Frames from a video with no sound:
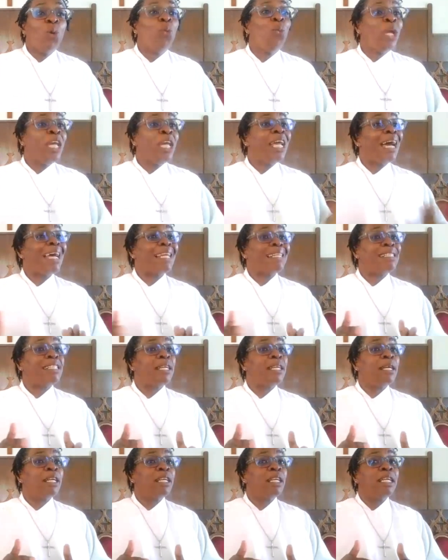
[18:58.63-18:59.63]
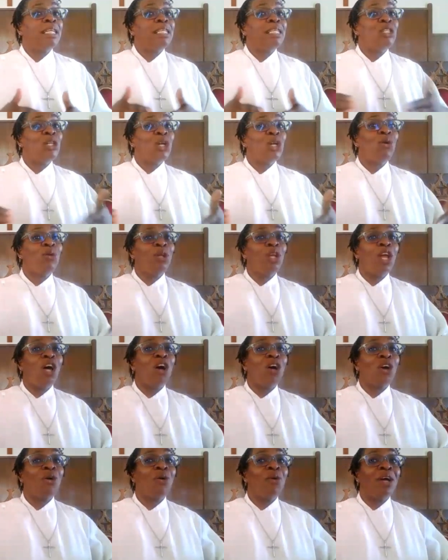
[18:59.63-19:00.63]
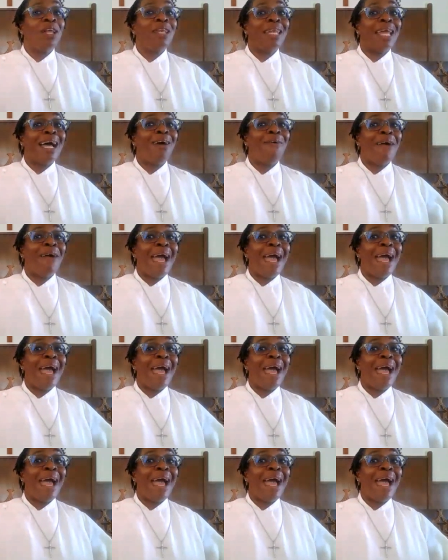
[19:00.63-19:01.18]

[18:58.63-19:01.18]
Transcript: we got to no longer allow